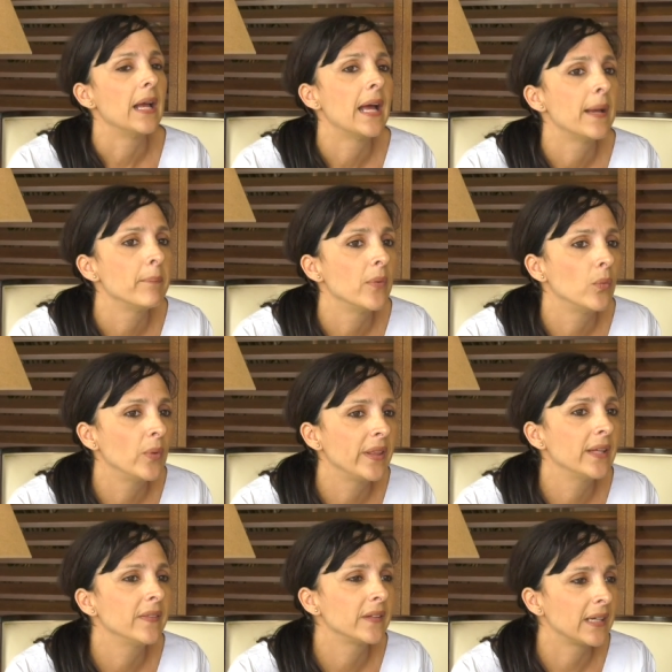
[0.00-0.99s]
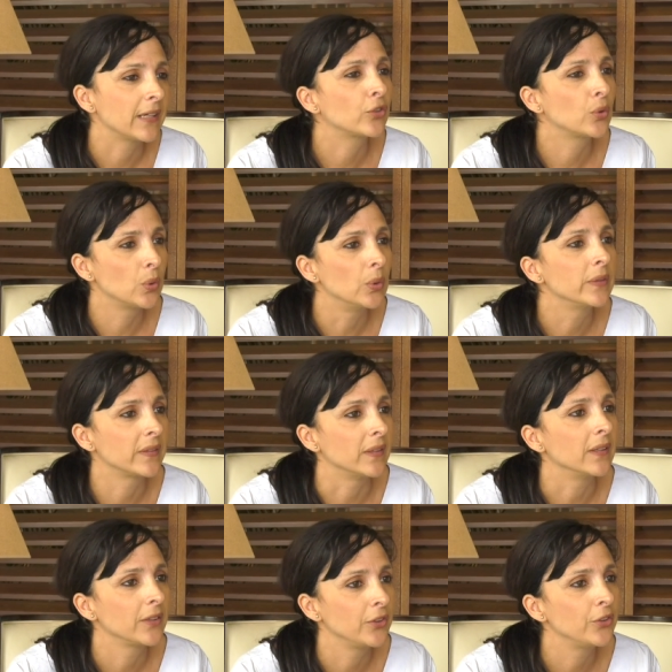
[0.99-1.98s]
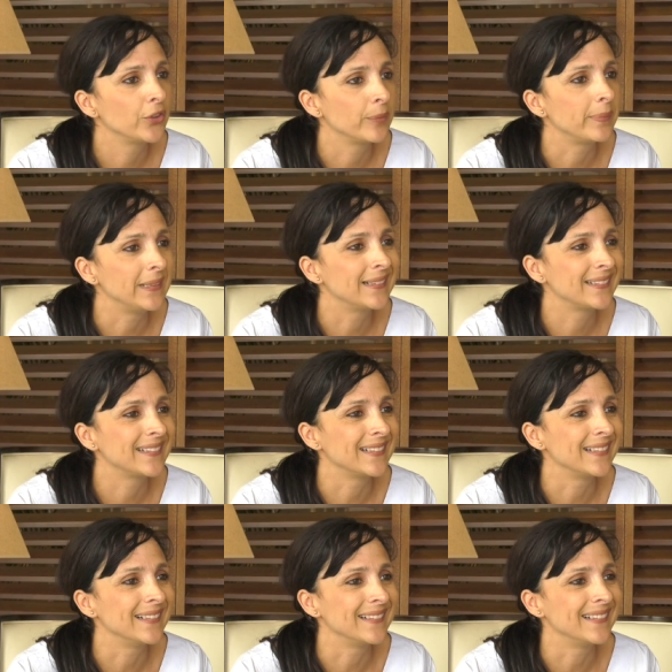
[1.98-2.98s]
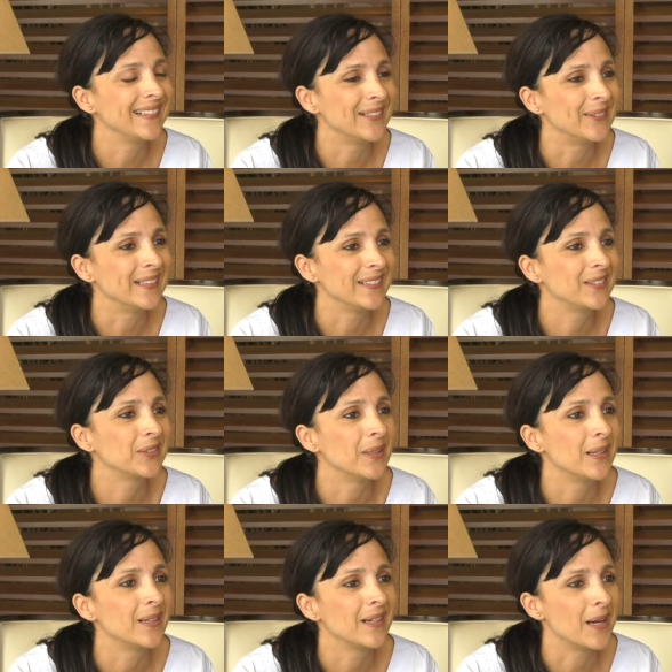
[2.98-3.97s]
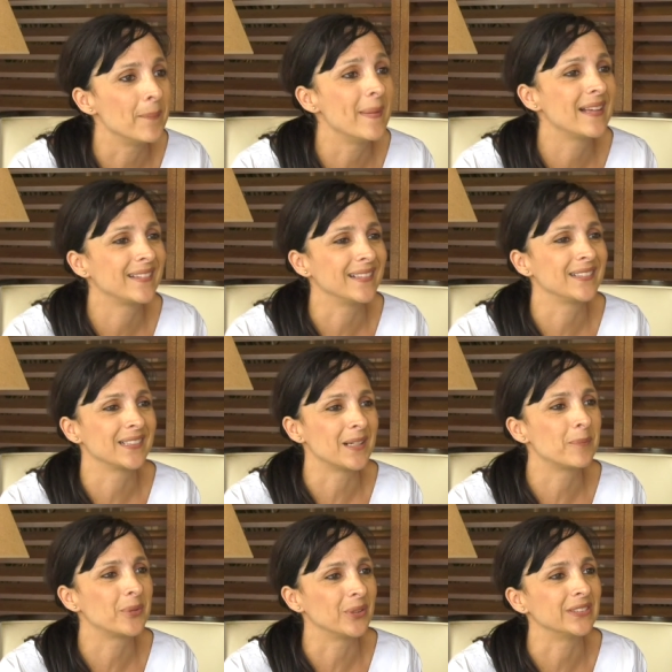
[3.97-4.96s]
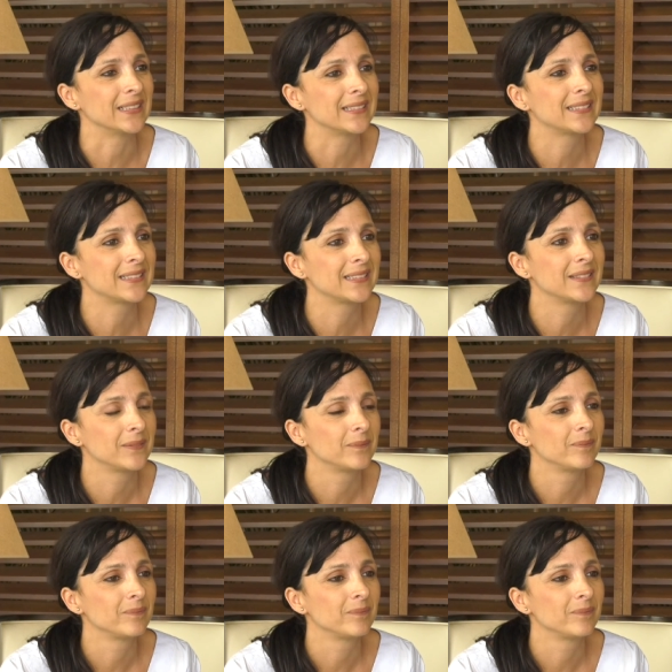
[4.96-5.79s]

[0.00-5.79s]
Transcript: Um, within the next quarter, you should be listening and hearing to our, our message and our project.